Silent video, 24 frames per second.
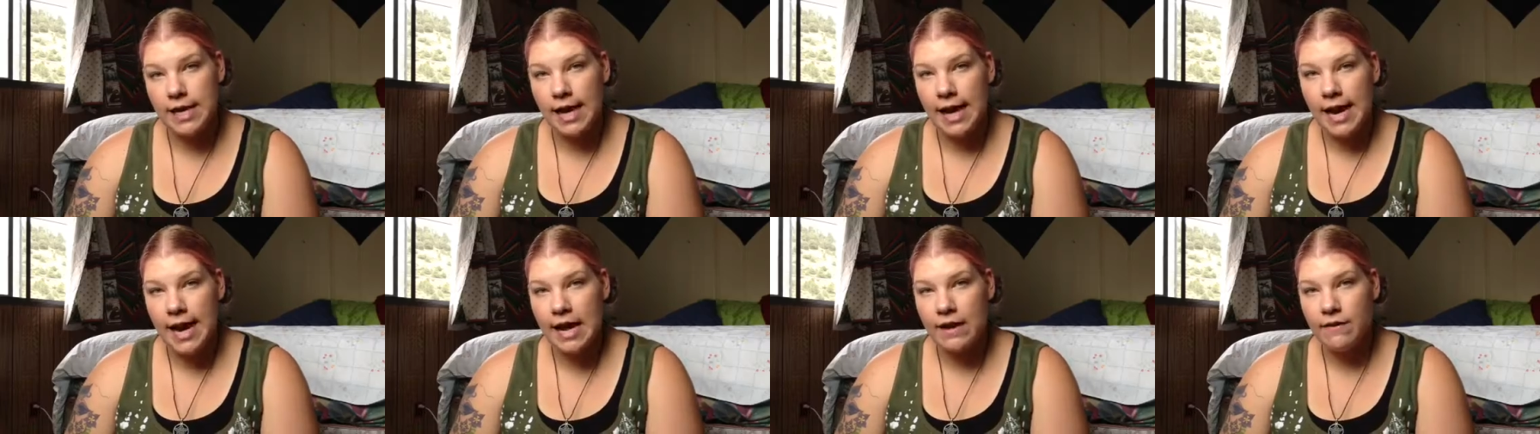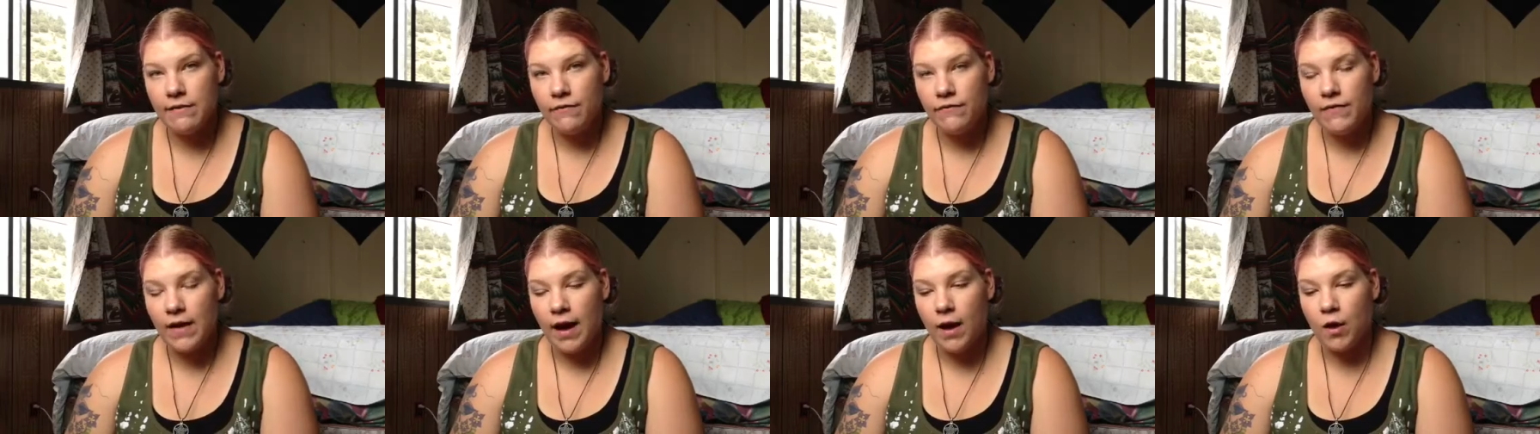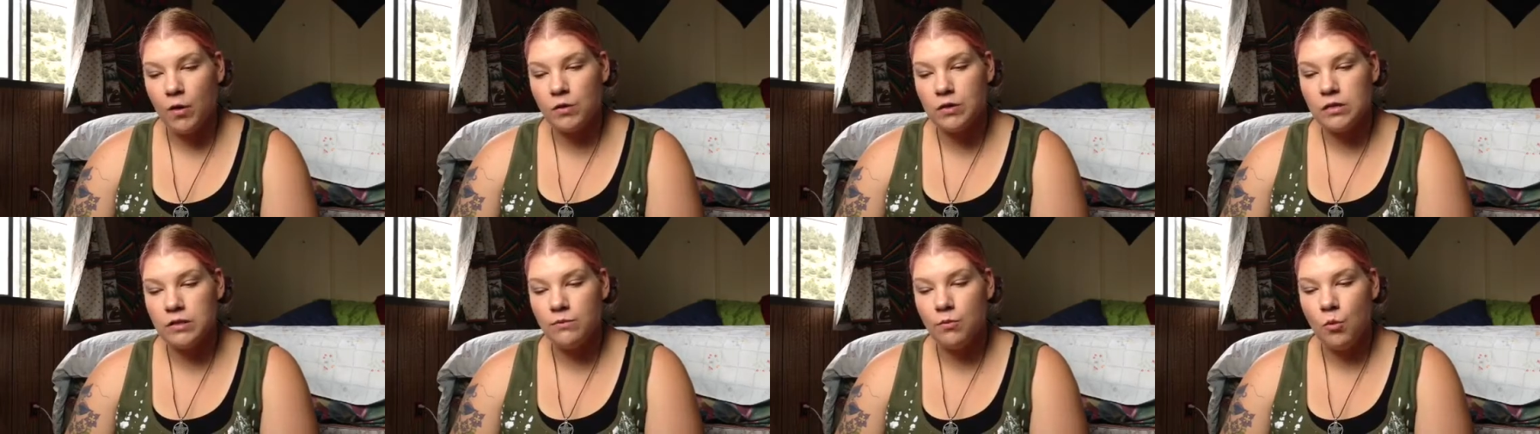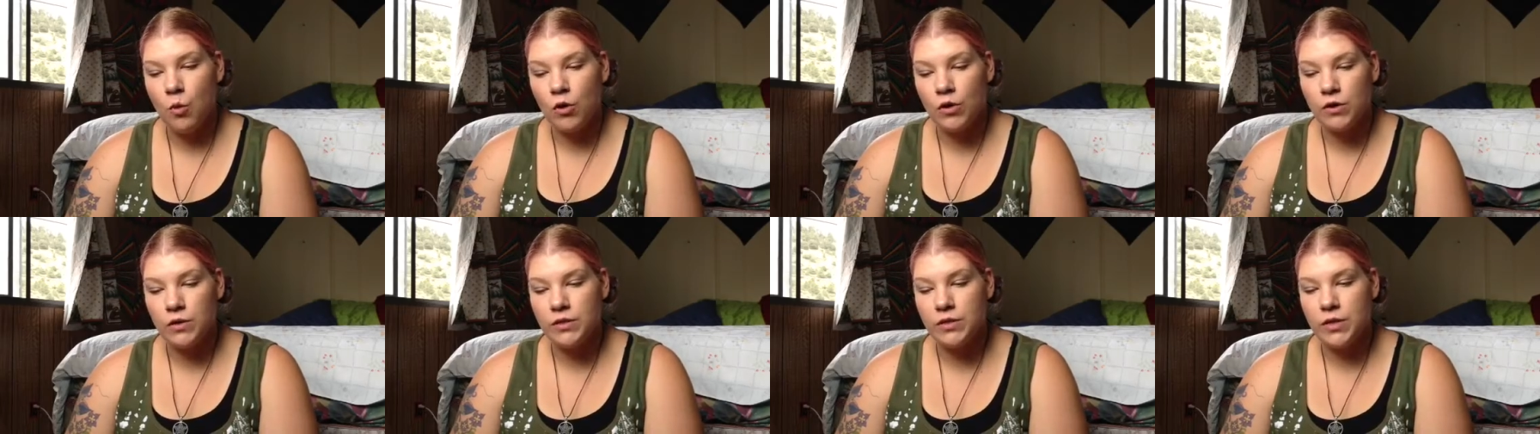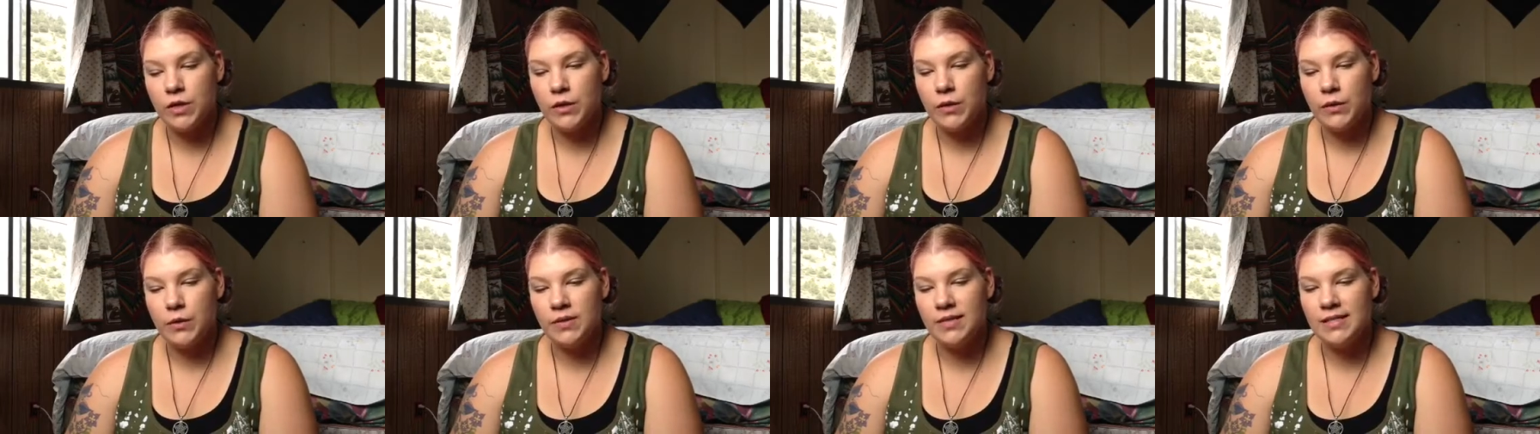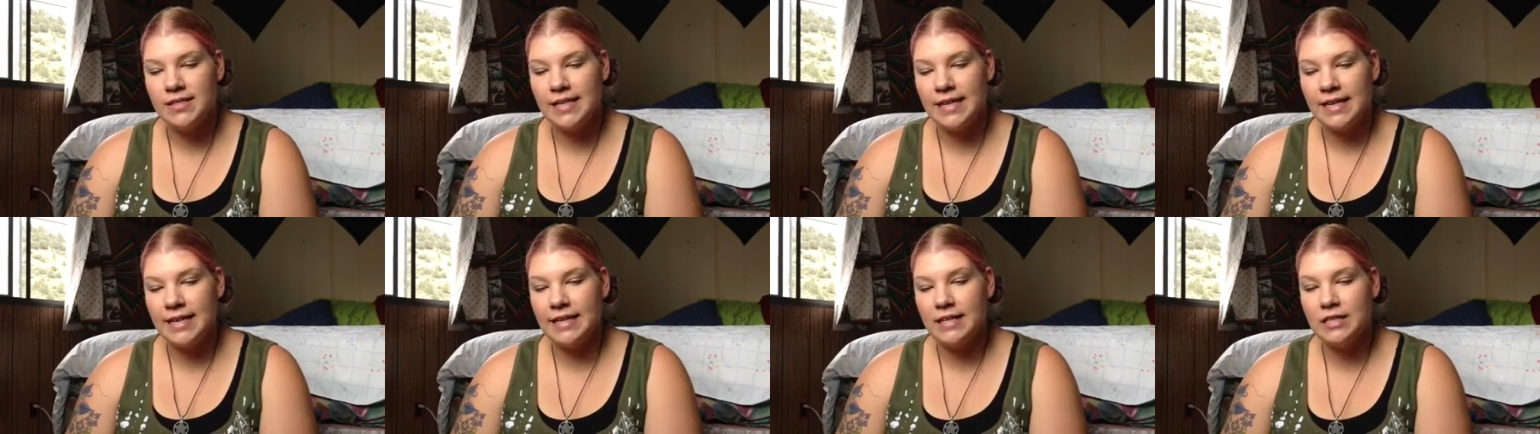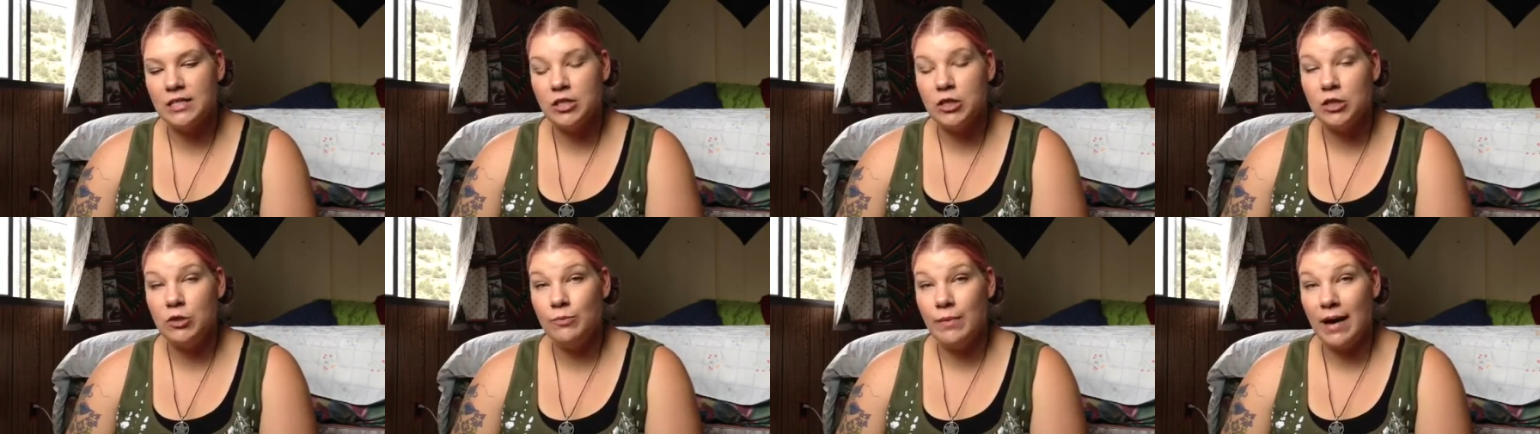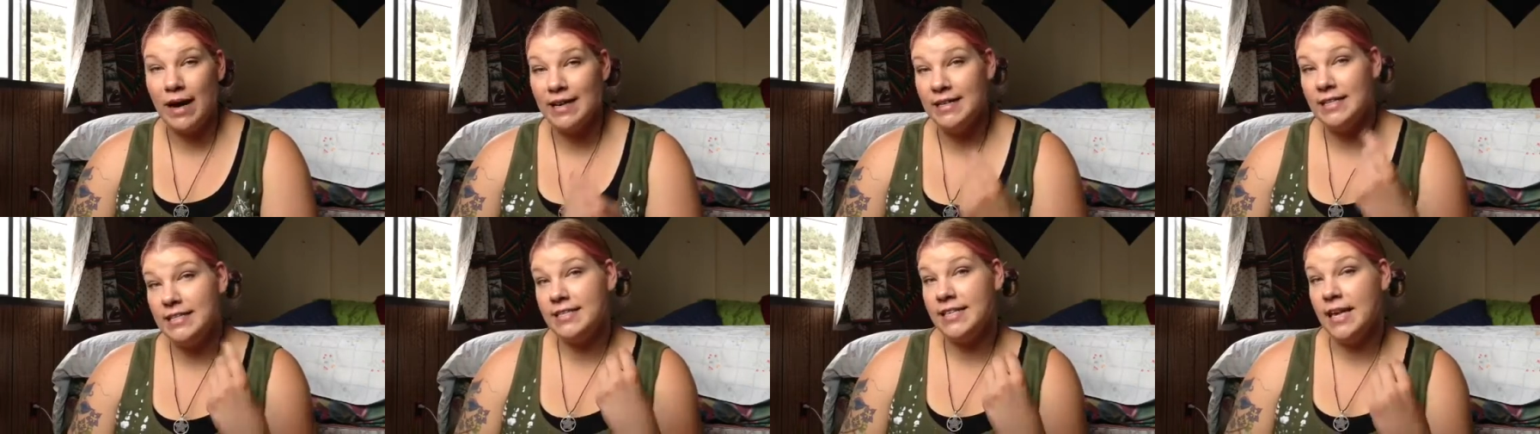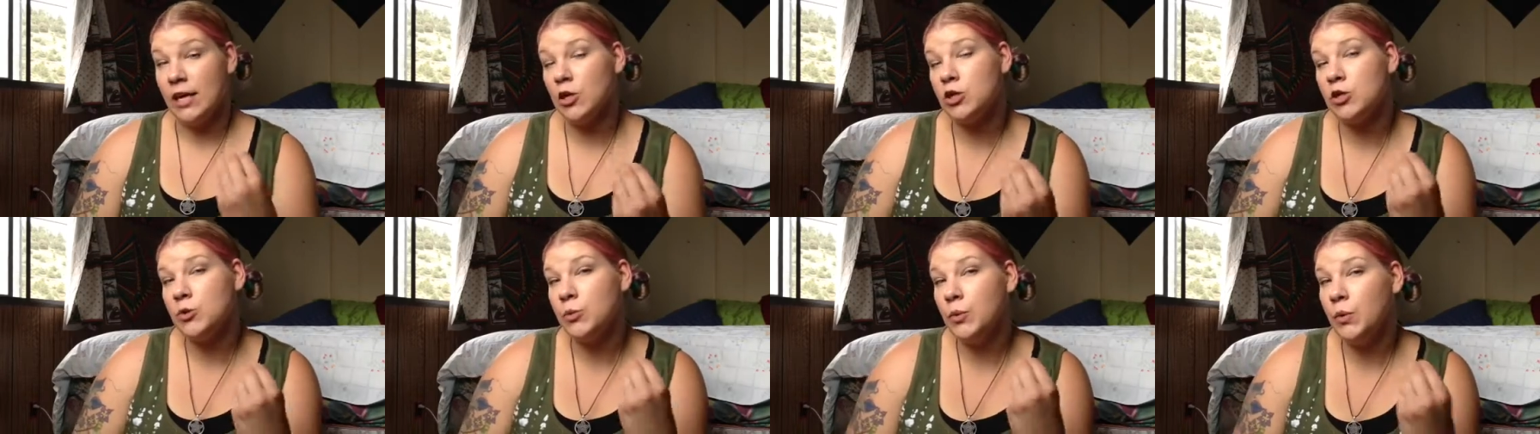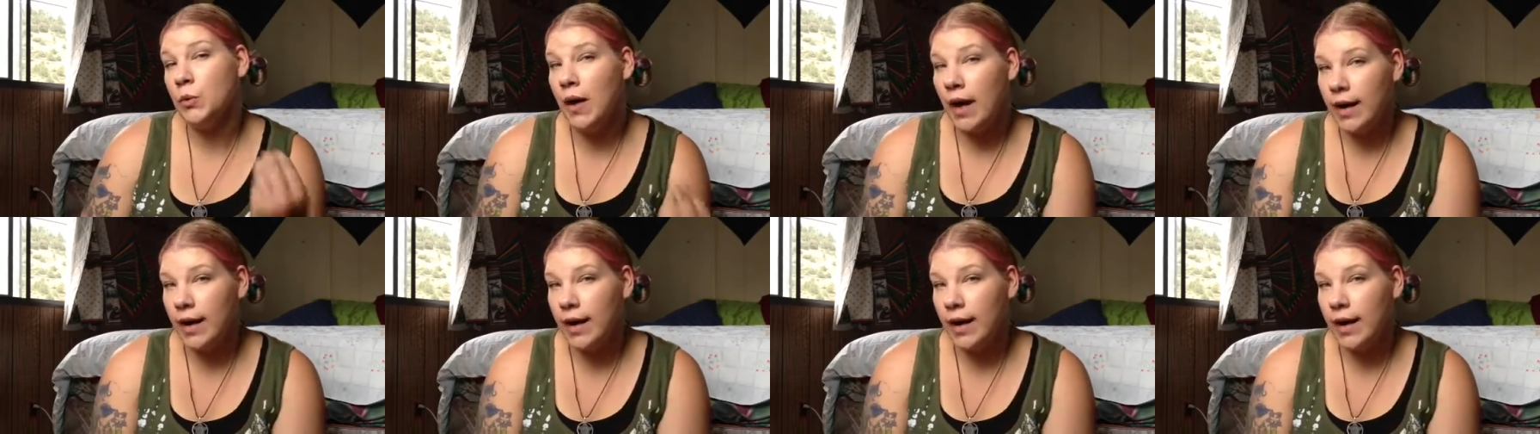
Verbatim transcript: I have found more so sings to my sexual